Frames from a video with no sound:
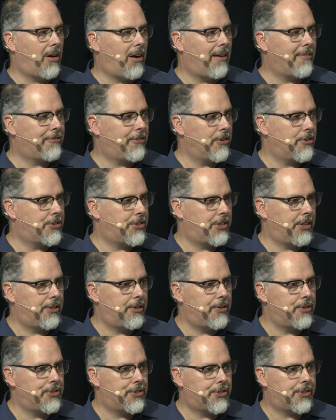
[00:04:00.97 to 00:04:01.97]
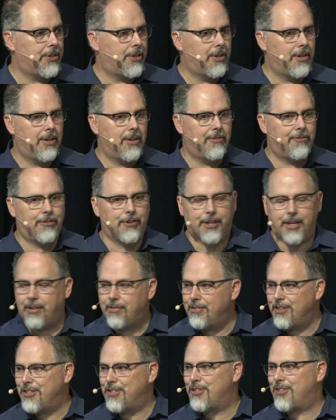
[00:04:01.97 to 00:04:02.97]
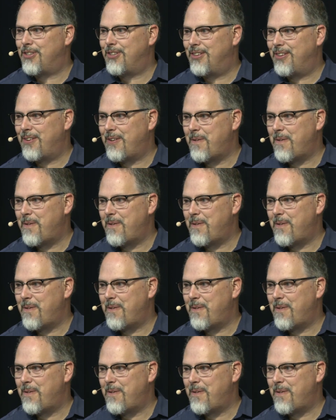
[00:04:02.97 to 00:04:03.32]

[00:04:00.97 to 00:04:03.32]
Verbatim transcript: offer sinners forgiveness.